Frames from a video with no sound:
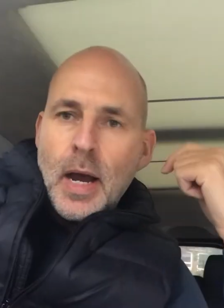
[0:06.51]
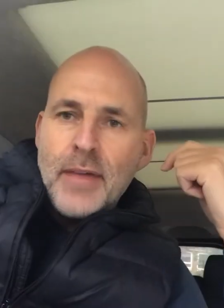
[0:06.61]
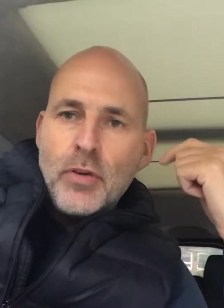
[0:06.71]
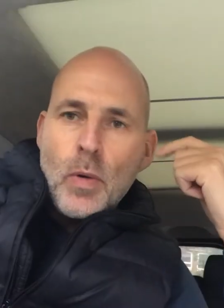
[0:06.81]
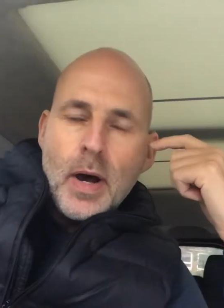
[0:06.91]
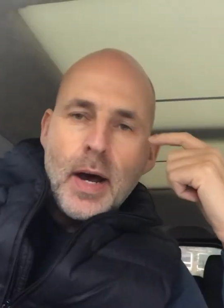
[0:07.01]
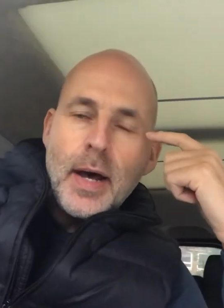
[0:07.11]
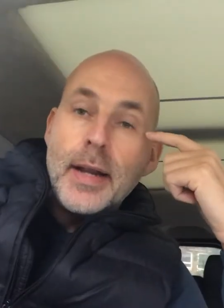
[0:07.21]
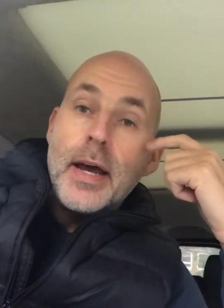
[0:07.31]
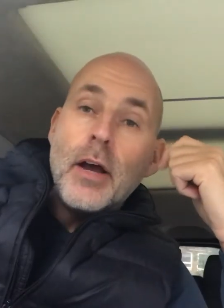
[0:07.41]

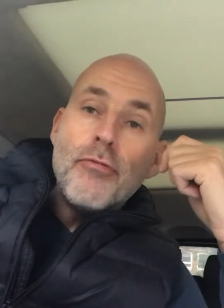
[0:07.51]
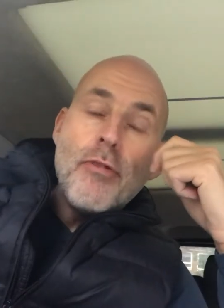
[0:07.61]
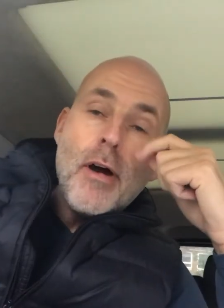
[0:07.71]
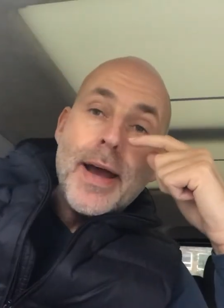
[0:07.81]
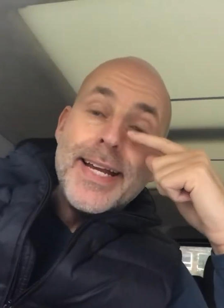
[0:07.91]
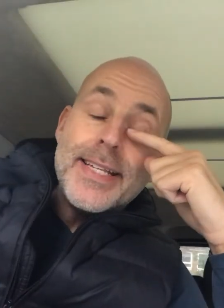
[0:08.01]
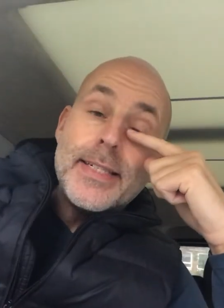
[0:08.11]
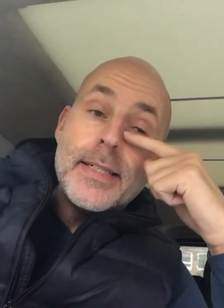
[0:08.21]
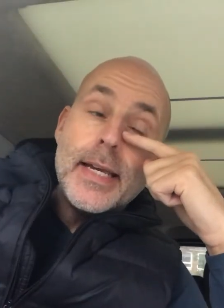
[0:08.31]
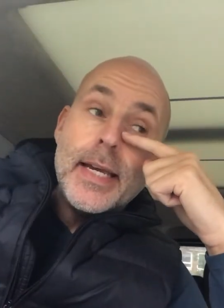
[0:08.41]
everyone,
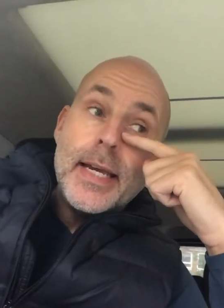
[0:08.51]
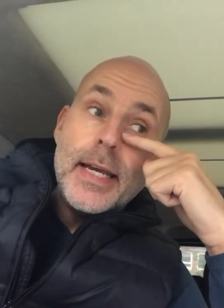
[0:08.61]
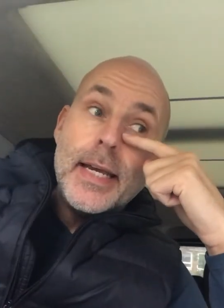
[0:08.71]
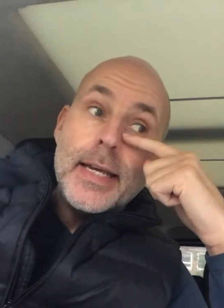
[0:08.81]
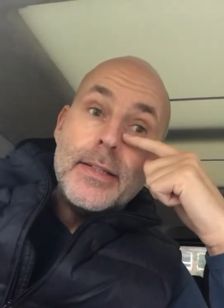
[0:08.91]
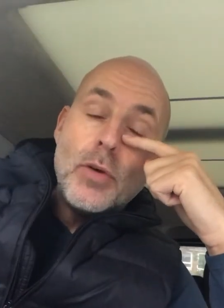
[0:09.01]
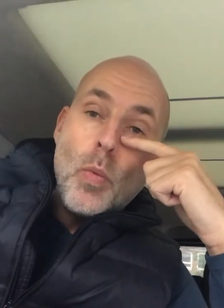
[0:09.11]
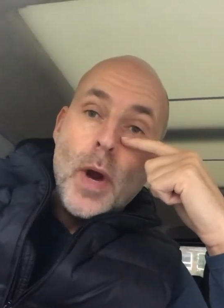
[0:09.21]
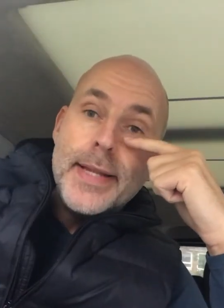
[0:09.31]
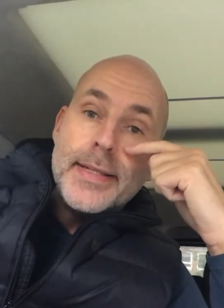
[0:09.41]
right, it is
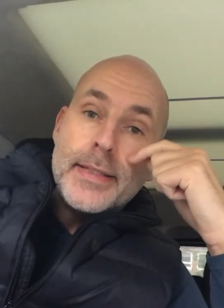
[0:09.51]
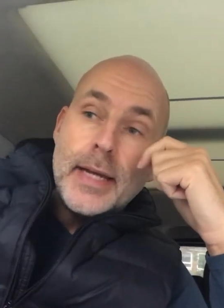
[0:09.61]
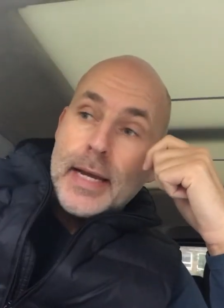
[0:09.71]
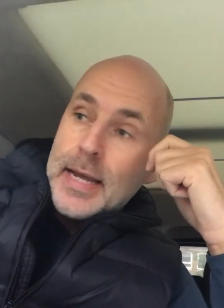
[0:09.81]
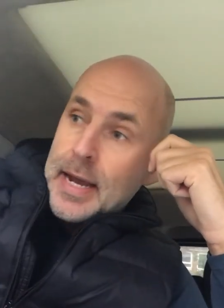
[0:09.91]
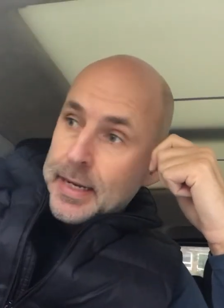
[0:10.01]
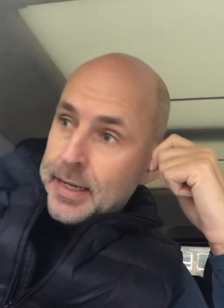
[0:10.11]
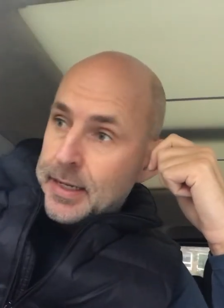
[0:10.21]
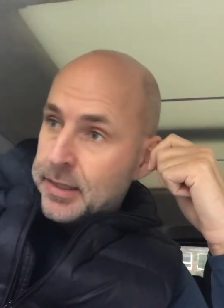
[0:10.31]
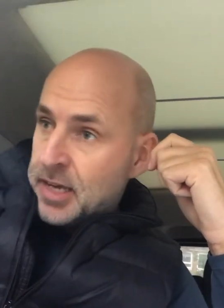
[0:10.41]
Wednesday and it
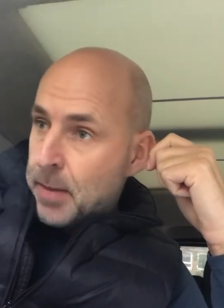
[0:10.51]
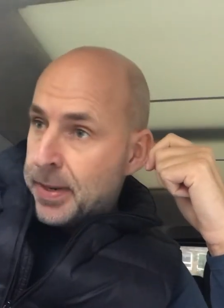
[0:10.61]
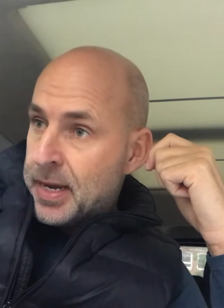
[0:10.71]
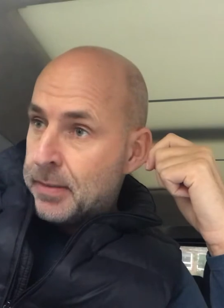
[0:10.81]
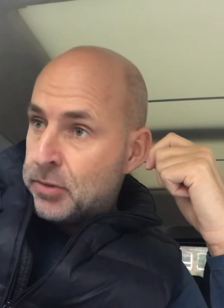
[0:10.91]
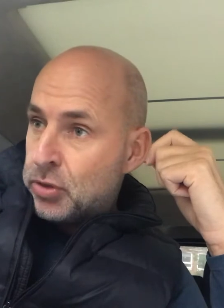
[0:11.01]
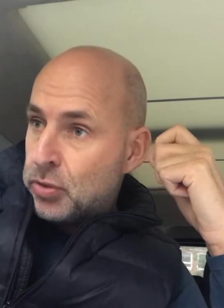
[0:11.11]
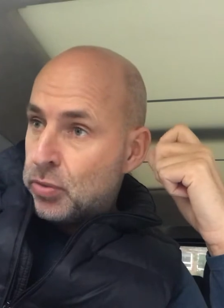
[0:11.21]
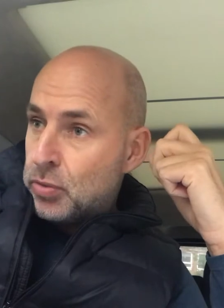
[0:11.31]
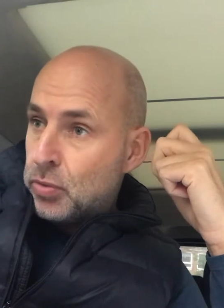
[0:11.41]
is coming up
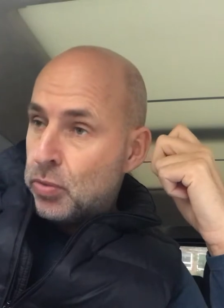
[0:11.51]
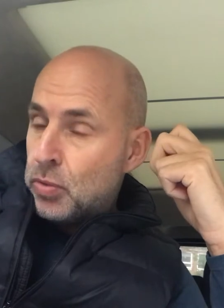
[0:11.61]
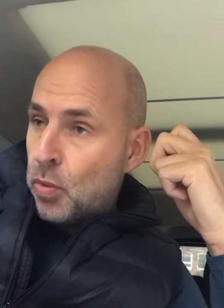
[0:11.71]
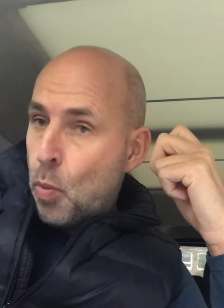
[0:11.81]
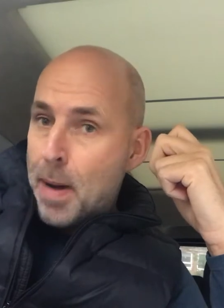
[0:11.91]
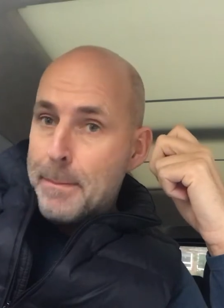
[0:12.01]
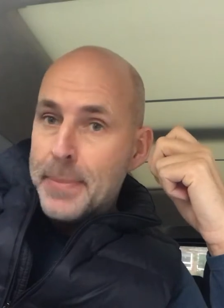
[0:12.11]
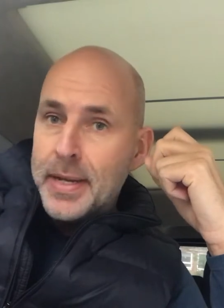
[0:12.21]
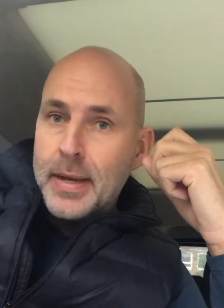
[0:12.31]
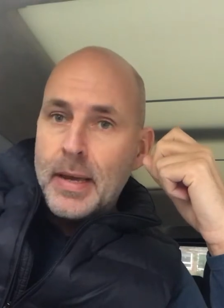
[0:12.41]
to one
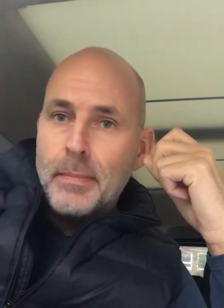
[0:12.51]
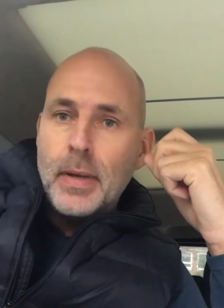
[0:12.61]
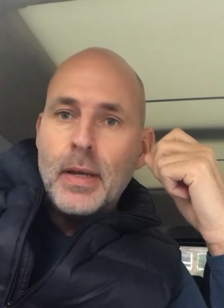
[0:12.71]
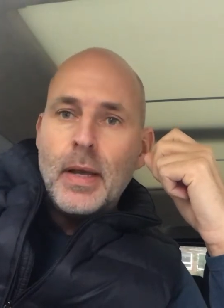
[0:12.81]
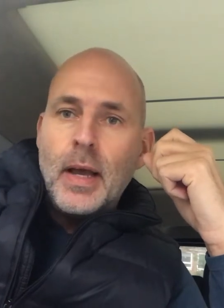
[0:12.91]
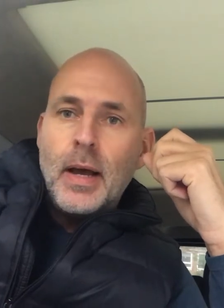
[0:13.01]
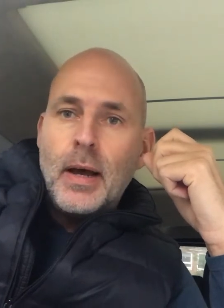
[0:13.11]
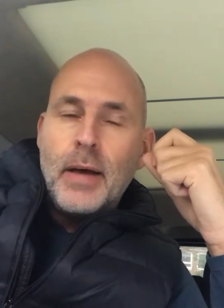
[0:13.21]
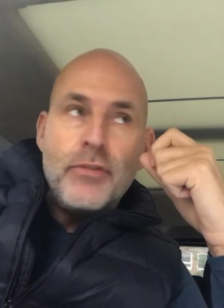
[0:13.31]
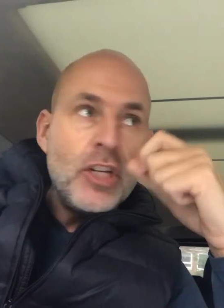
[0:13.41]
p m
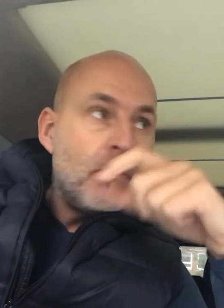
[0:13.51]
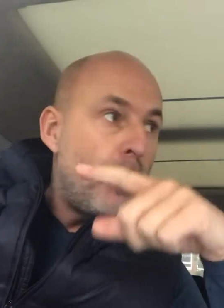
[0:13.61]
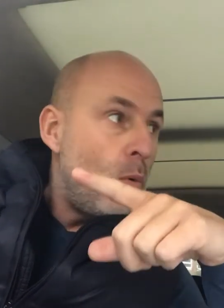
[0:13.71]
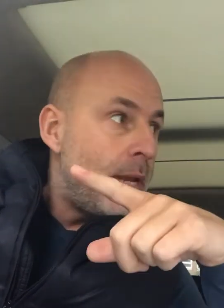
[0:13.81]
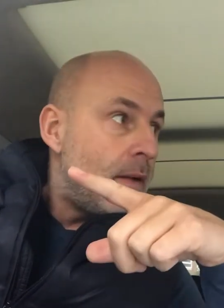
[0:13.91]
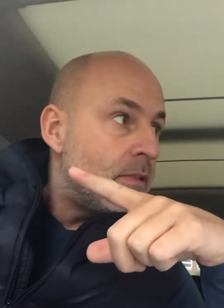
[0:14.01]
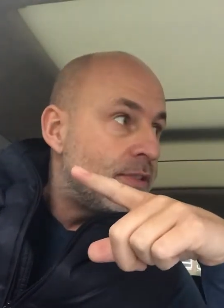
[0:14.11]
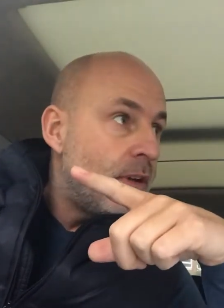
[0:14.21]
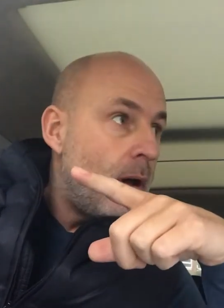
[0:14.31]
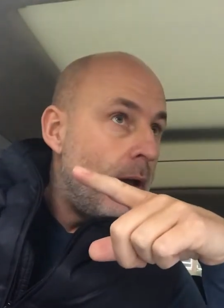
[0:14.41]
I've just pulled
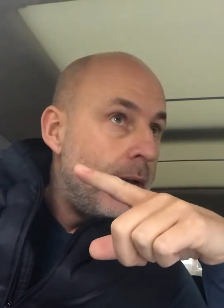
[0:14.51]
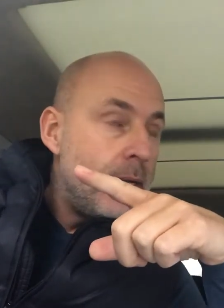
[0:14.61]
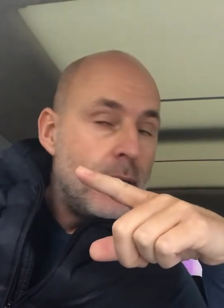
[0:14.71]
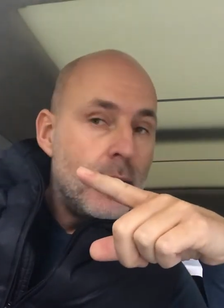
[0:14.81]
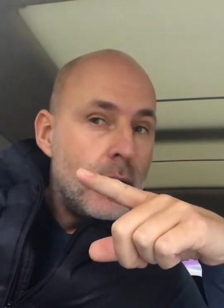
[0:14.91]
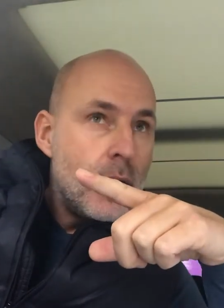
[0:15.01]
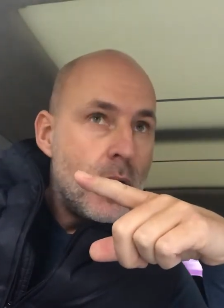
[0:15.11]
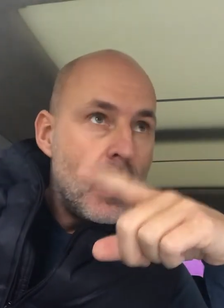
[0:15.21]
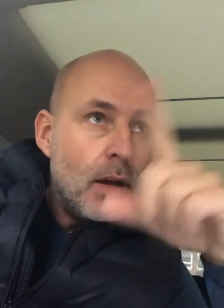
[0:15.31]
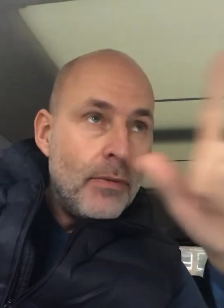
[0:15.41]
outside
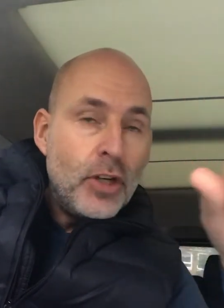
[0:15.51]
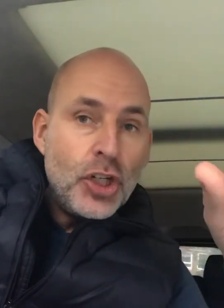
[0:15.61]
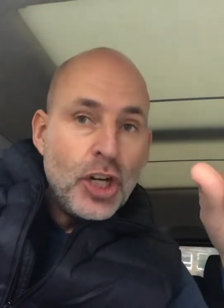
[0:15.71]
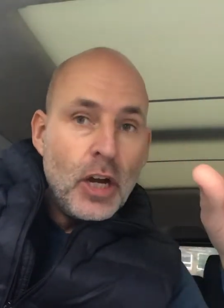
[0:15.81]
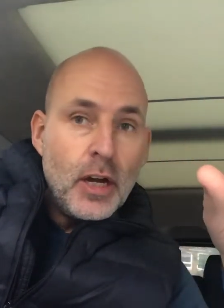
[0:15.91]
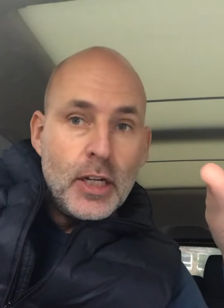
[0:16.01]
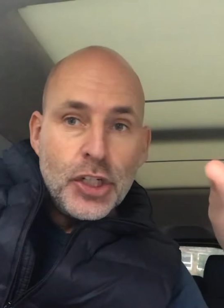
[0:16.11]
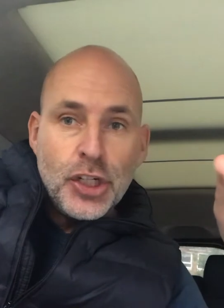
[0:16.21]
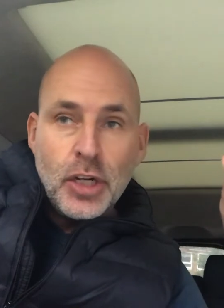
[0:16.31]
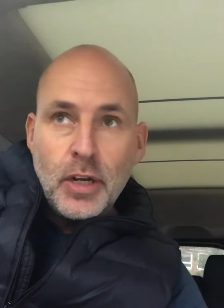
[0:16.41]
the
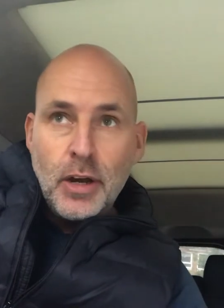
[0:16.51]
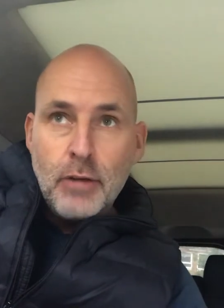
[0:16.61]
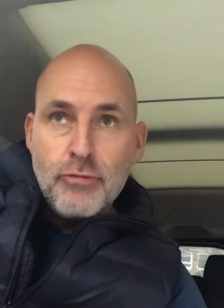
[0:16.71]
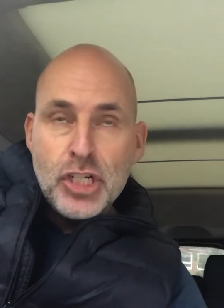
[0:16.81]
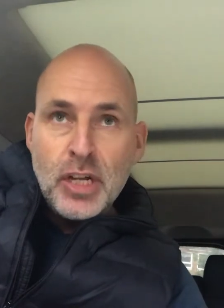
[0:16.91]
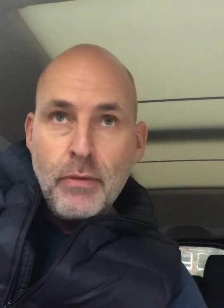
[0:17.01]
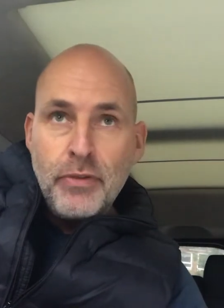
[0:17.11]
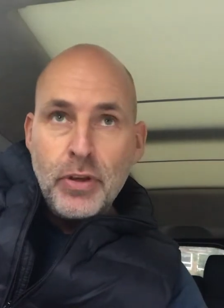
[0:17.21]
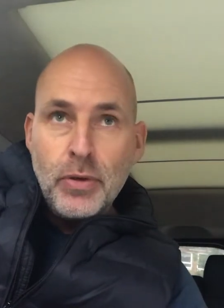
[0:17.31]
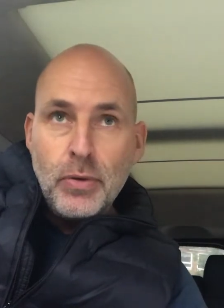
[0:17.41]
church I originally
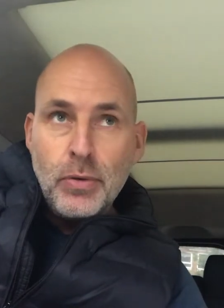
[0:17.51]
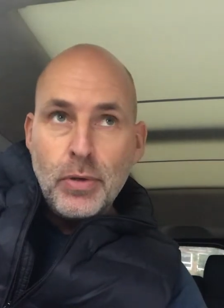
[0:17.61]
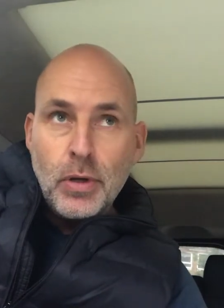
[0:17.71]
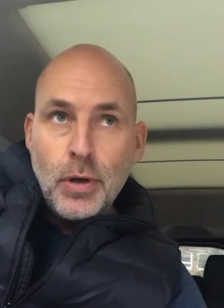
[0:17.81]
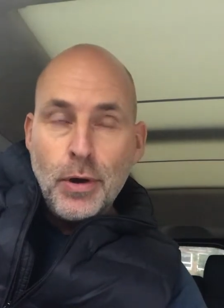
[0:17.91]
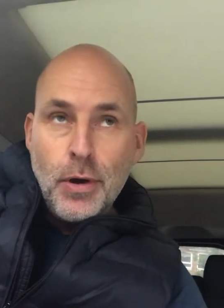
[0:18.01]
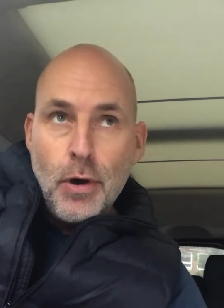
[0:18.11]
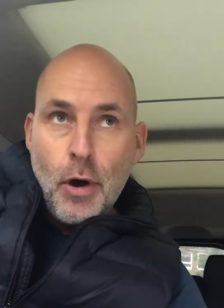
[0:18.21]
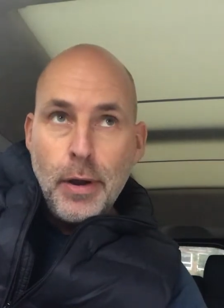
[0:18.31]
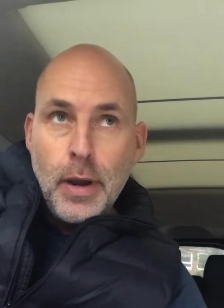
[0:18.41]
viewed
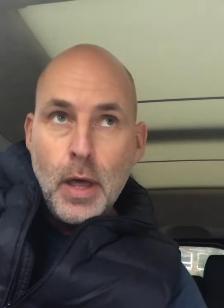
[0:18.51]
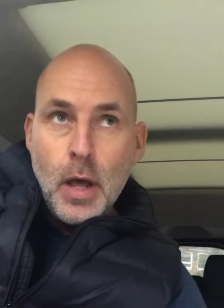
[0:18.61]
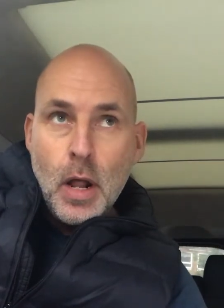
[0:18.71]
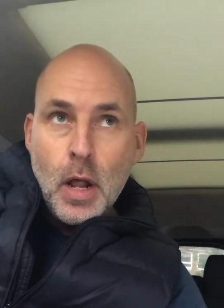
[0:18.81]
on